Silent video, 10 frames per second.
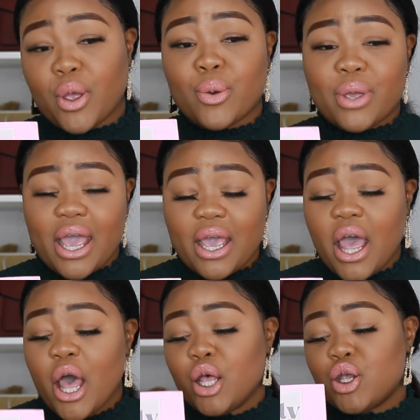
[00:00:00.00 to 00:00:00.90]

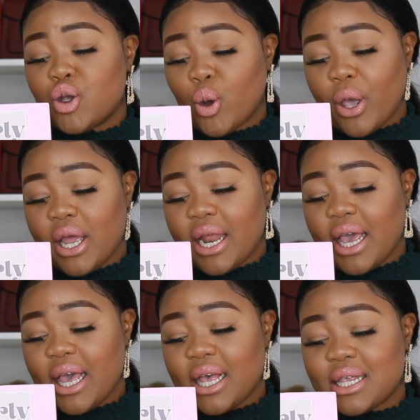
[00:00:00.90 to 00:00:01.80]
okay? So
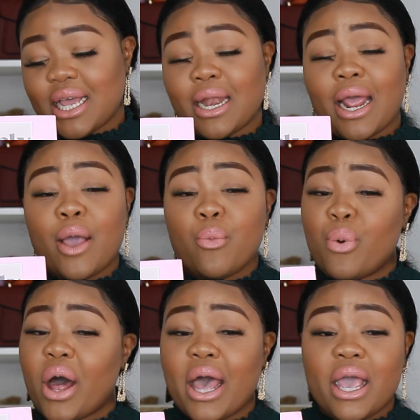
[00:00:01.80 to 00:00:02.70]
it is an
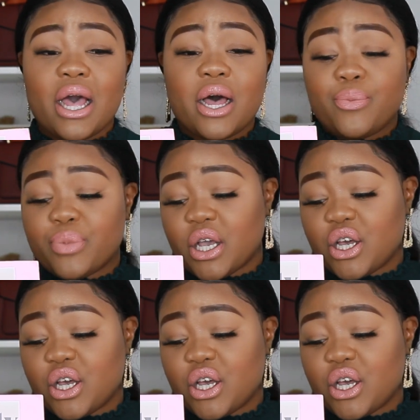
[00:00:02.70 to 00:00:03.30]
empire